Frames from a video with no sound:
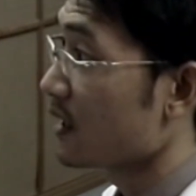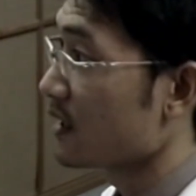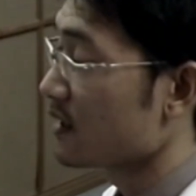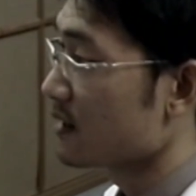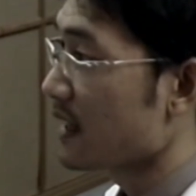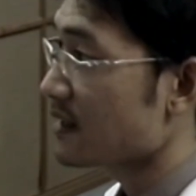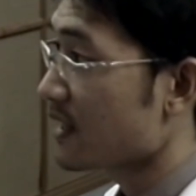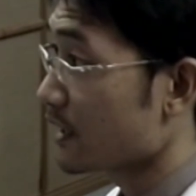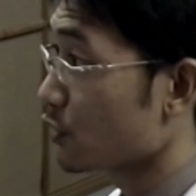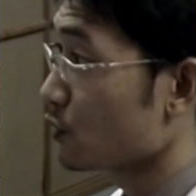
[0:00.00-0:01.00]
it's less
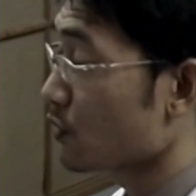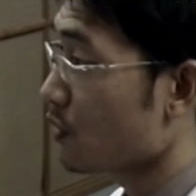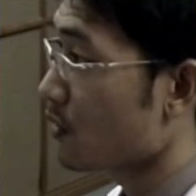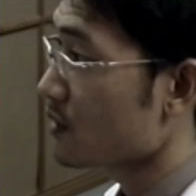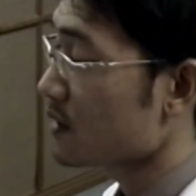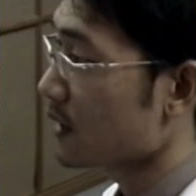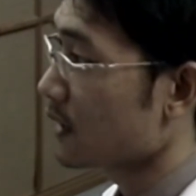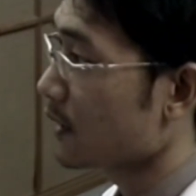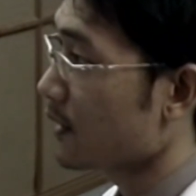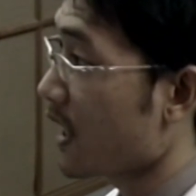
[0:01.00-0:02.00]
likely to cause
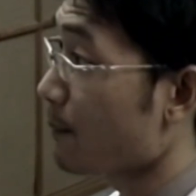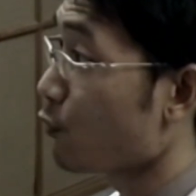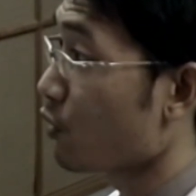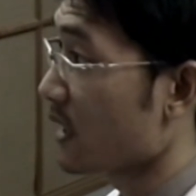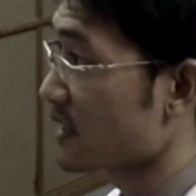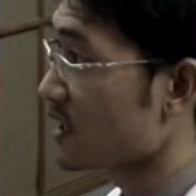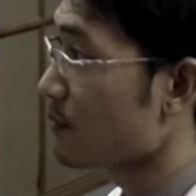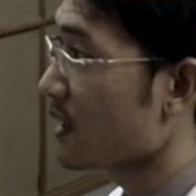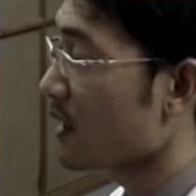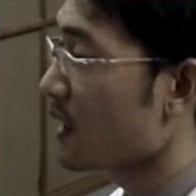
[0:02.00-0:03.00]

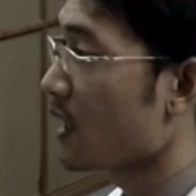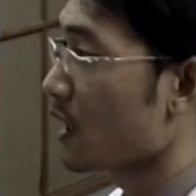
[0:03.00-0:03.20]
hypoglycemia